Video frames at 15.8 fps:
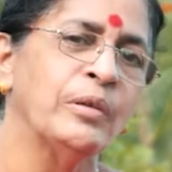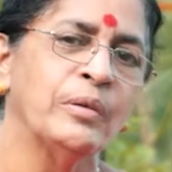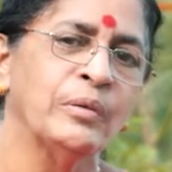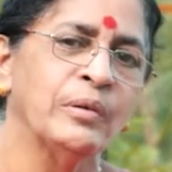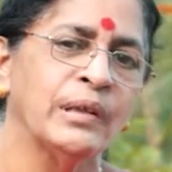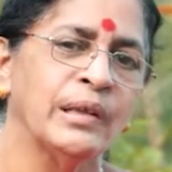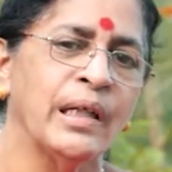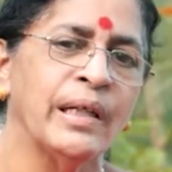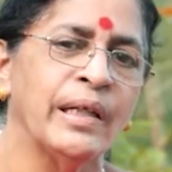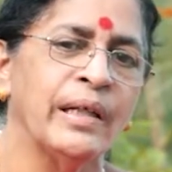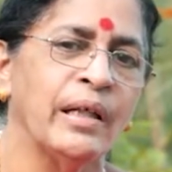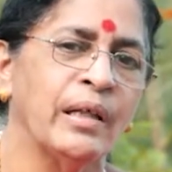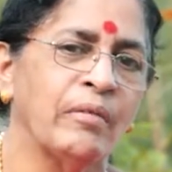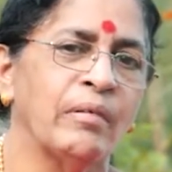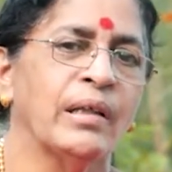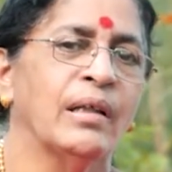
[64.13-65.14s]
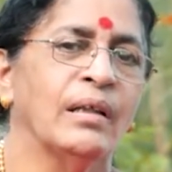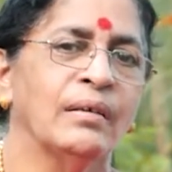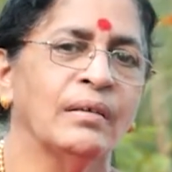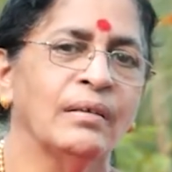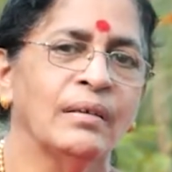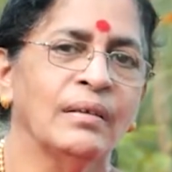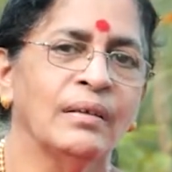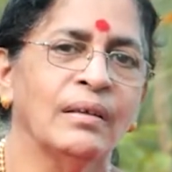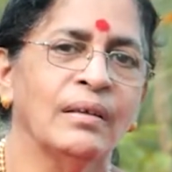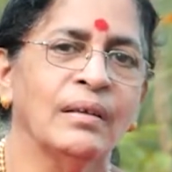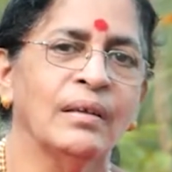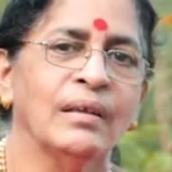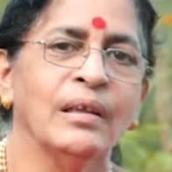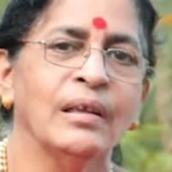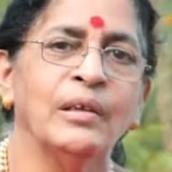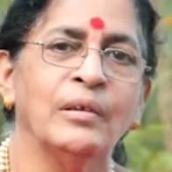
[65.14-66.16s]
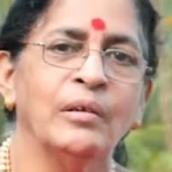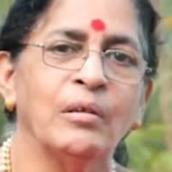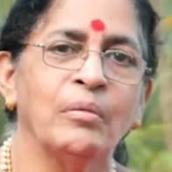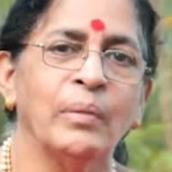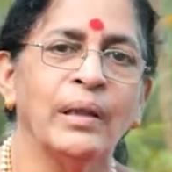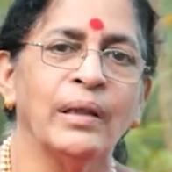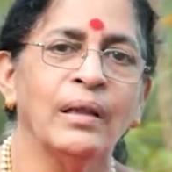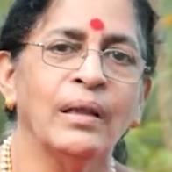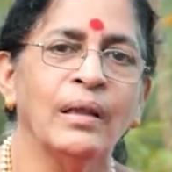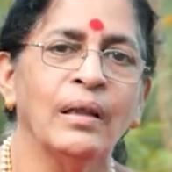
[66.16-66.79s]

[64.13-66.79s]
to study Ayurveda, he told me.